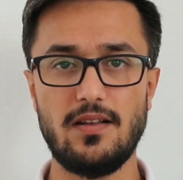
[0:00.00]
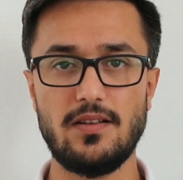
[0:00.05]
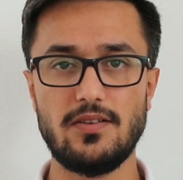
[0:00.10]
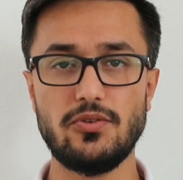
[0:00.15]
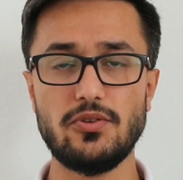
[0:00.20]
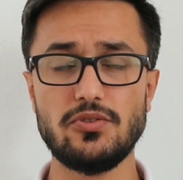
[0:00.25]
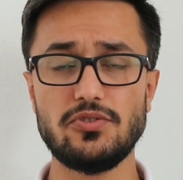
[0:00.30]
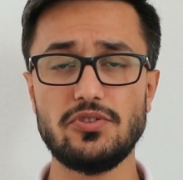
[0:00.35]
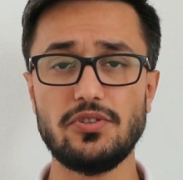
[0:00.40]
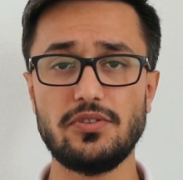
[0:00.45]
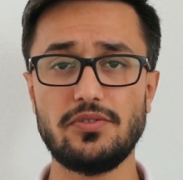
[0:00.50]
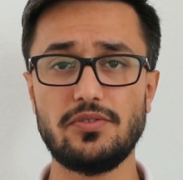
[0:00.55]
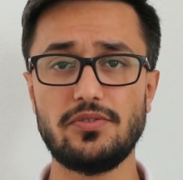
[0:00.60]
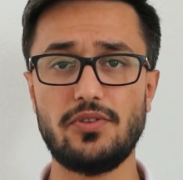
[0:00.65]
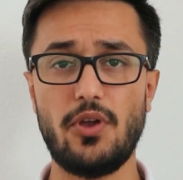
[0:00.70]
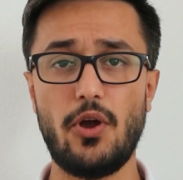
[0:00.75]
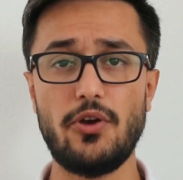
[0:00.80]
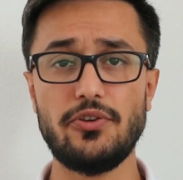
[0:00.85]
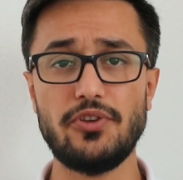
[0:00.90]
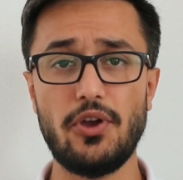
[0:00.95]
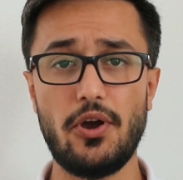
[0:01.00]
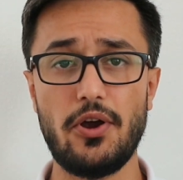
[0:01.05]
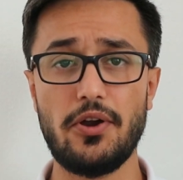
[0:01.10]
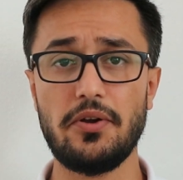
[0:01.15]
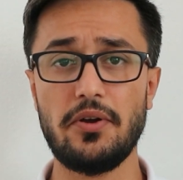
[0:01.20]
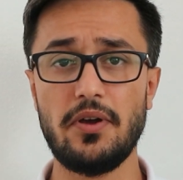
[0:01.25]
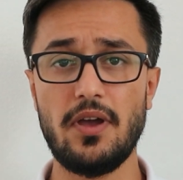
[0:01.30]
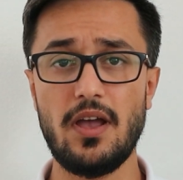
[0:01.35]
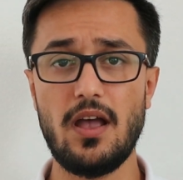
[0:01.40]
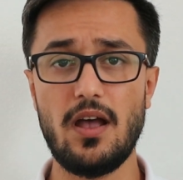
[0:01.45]
You should turn
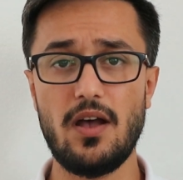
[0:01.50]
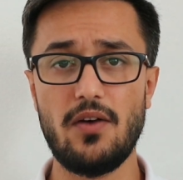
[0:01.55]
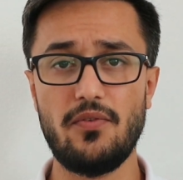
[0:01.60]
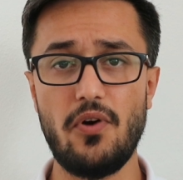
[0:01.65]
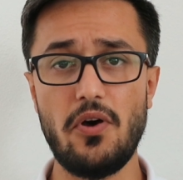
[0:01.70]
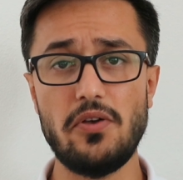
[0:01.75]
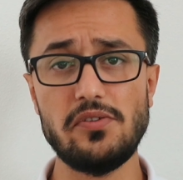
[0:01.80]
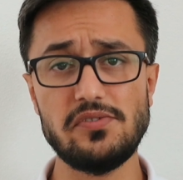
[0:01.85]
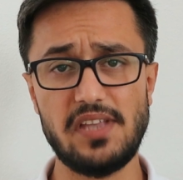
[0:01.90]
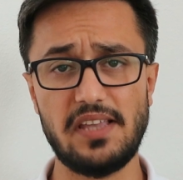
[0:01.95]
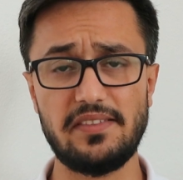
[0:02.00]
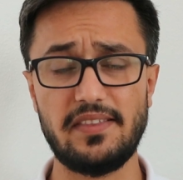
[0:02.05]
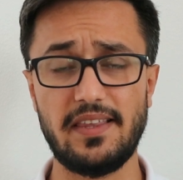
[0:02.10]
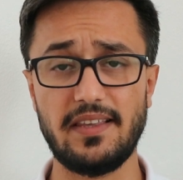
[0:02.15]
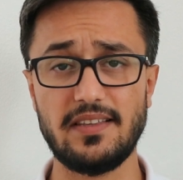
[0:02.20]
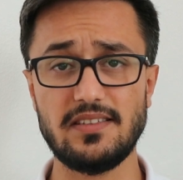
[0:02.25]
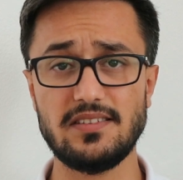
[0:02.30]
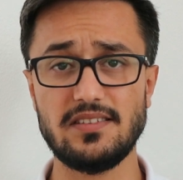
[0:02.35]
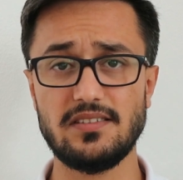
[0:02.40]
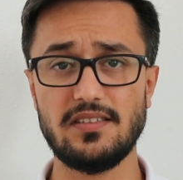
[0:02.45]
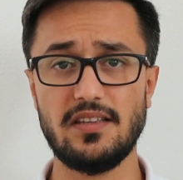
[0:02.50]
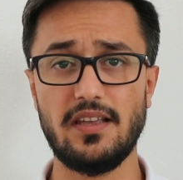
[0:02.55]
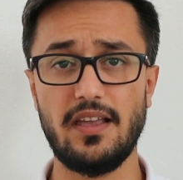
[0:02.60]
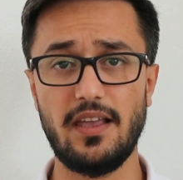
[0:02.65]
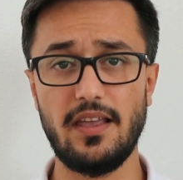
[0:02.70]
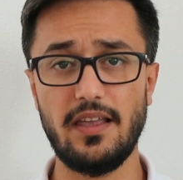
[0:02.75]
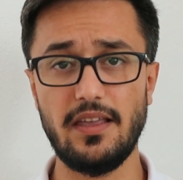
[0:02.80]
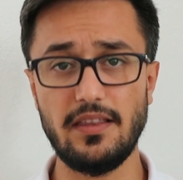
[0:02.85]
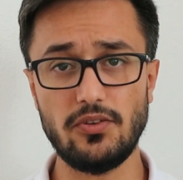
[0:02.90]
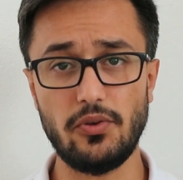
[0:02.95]
your phone settings
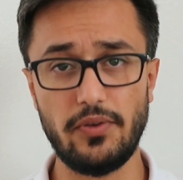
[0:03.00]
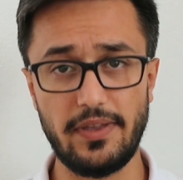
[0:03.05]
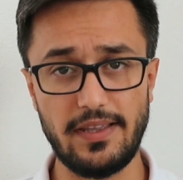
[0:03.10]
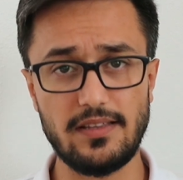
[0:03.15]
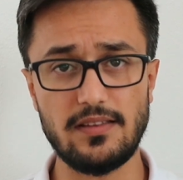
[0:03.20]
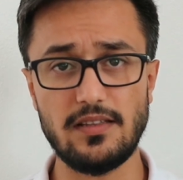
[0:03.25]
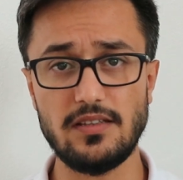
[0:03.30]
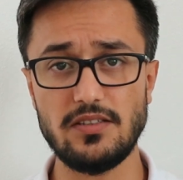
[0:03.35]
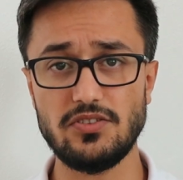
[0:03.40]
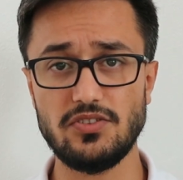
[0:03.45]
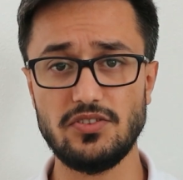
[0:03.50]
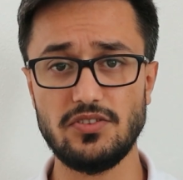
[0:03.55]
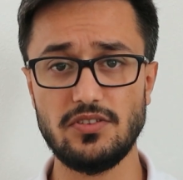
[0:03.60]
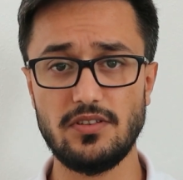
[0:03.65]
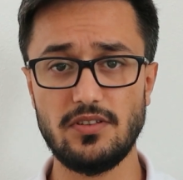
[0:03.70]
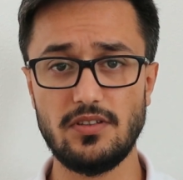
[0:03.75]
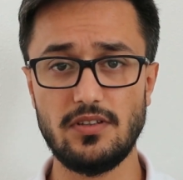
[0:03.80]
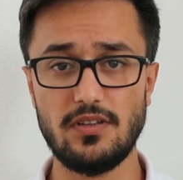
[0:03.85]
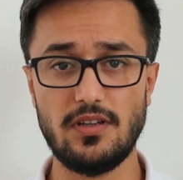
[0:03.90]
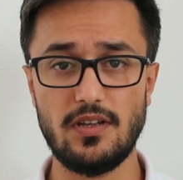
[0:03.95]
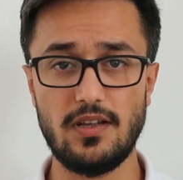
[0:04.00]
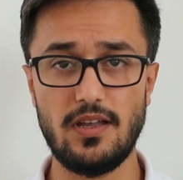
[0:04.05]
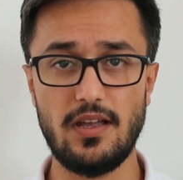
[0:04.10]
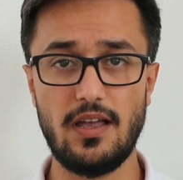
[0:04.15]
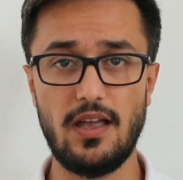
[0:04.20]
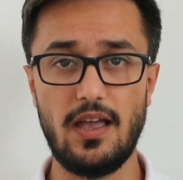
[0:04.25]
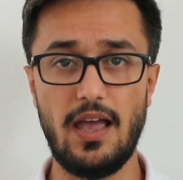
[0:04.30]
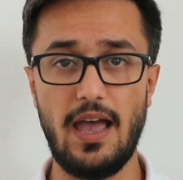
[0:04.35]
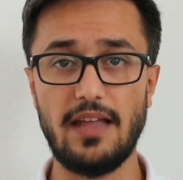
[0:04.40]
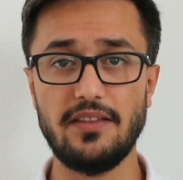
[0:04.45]
into English.
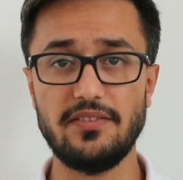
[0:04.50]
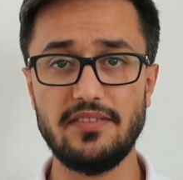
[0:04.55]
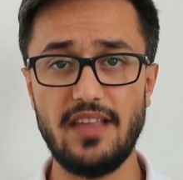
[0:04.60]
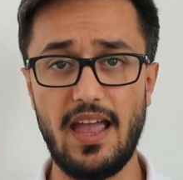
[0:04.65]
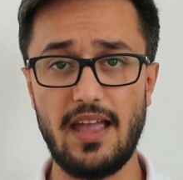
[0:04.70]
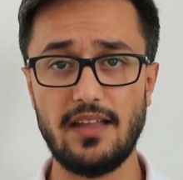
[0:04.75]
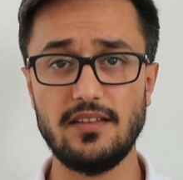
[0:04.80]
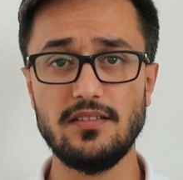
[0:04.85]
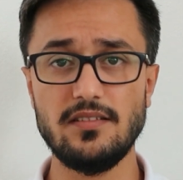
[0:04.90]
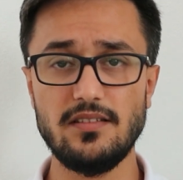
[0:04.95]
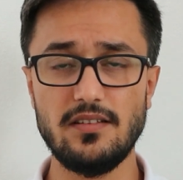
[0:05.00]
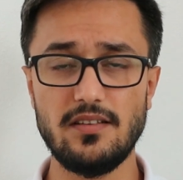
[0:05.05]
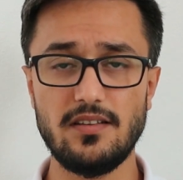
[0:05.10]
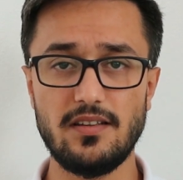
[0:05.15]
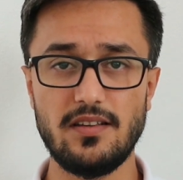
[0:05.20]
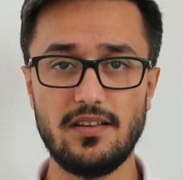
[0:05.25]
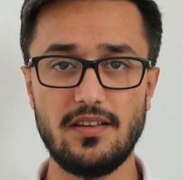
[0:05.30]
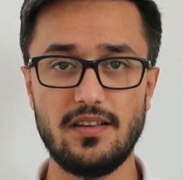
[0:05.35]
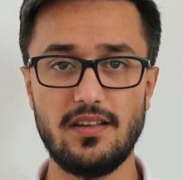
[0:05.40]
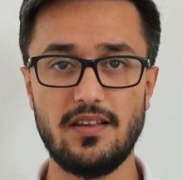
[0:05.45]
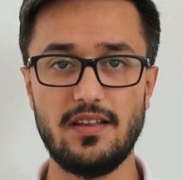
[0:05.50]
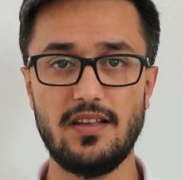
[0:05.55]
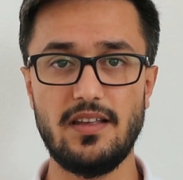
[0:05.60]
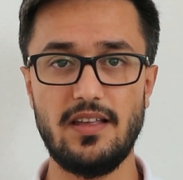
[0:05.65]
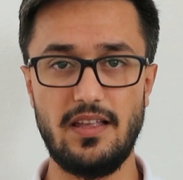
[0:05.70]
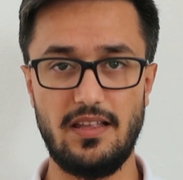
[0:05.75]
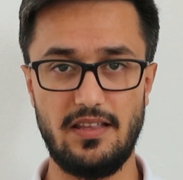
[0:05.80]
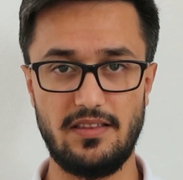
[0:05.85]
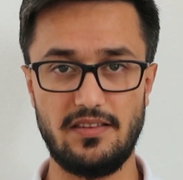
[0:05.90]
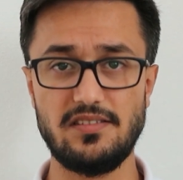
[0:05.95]
And then,
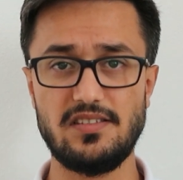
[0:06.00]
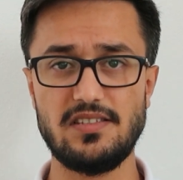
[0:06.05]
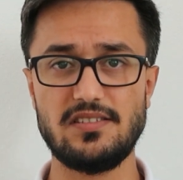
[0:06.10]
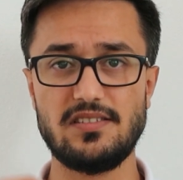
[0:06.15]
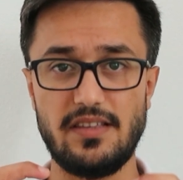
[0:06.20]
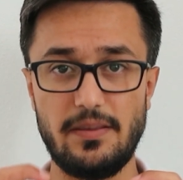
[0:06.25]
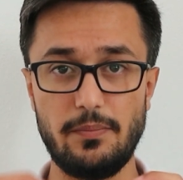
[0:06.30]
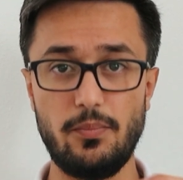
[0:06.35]
this is